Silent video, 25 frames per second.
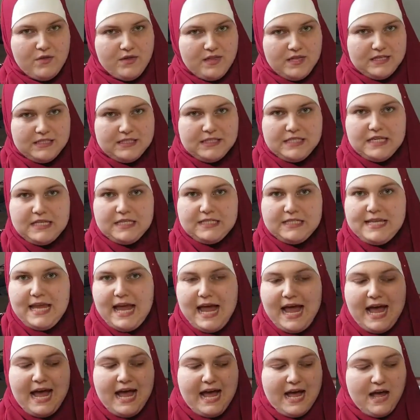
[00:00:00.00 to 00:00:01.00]
this is
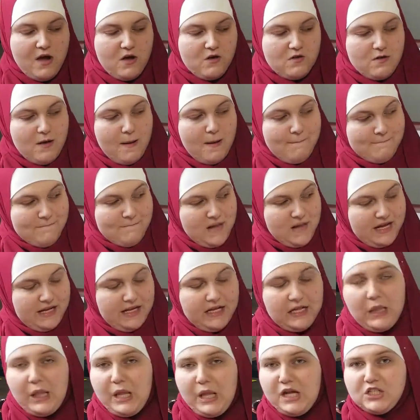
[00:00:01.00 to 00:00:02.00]
how my
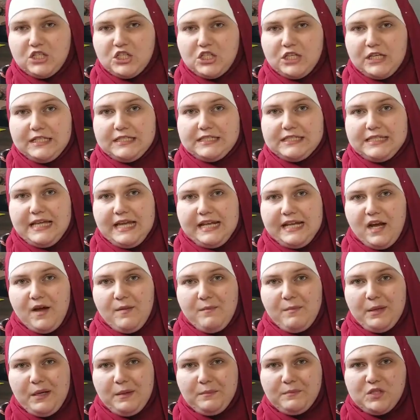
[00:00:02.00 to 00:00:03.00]
clutch is set up,
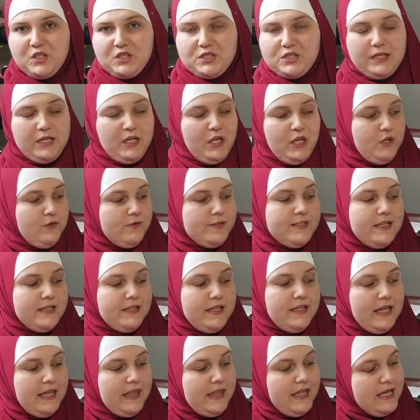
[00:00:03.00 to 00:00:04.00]
and I'm just going to use it
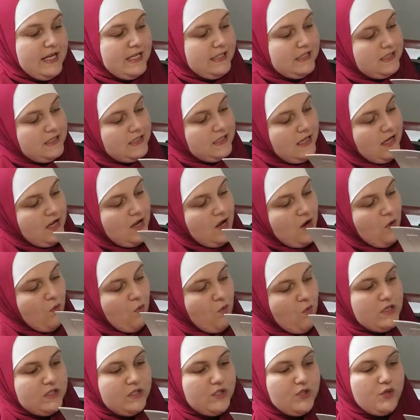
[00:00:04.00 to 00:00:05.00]
like this.
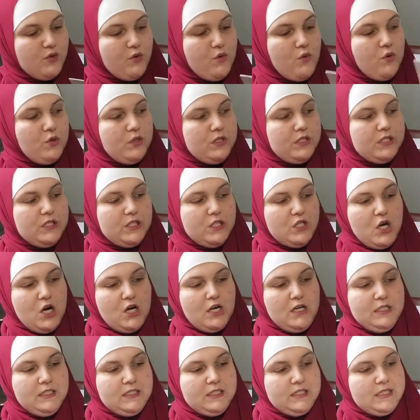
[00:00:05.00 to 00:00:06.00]
Once school
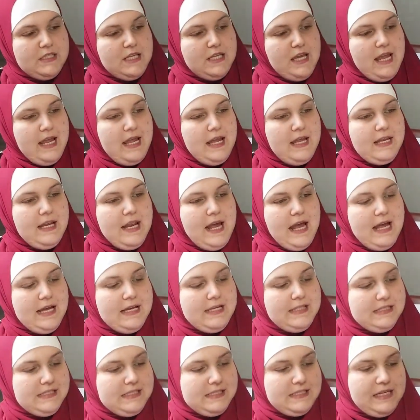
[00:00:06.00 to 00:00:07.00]
starts and I
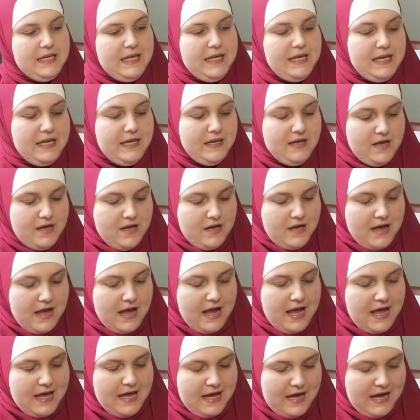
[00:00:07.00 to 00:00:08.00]
see
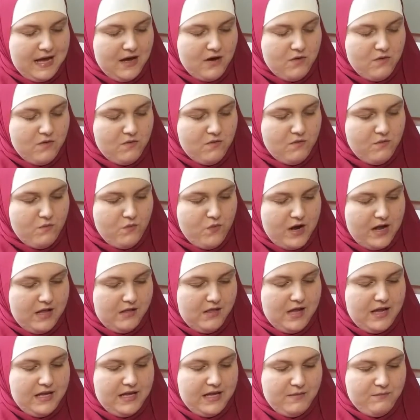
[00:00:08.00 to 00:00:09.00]
how well
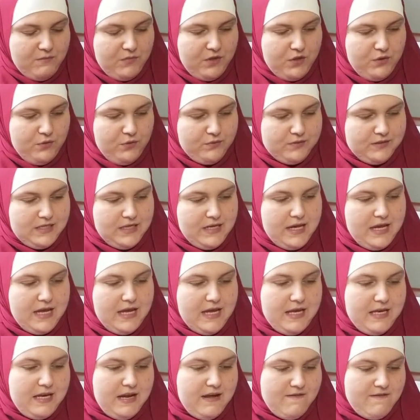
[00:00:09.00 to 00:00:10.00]
I am using it,
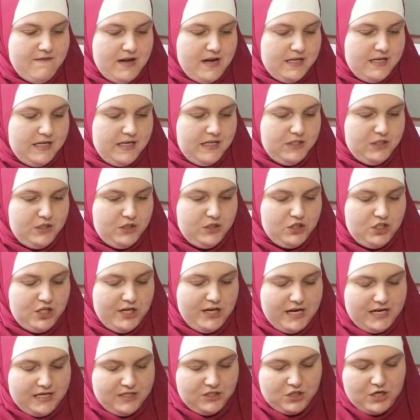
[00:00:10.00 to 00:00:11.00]
and if I need to
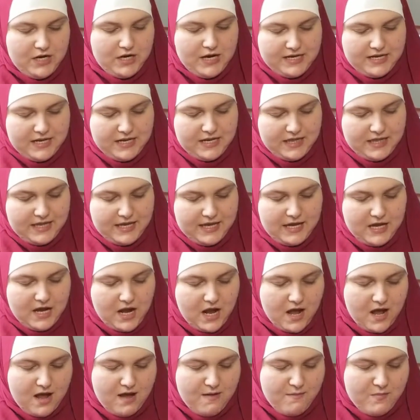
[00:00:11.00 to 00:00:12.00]
change anything
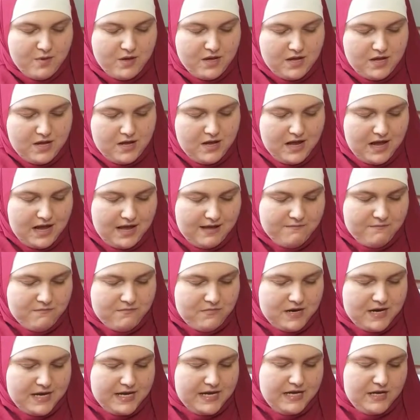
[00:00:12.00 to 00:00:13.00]
up, I
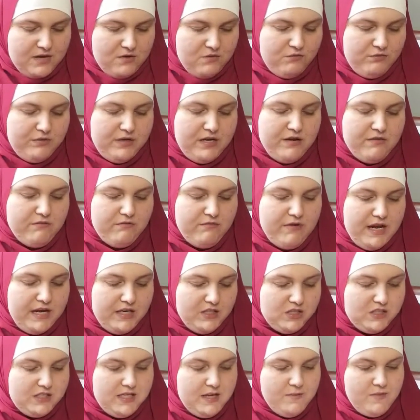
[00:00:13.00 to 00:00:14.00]
might rearrange
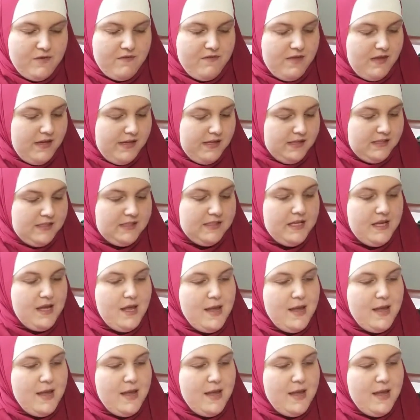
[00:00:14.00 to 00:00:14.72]
some of this.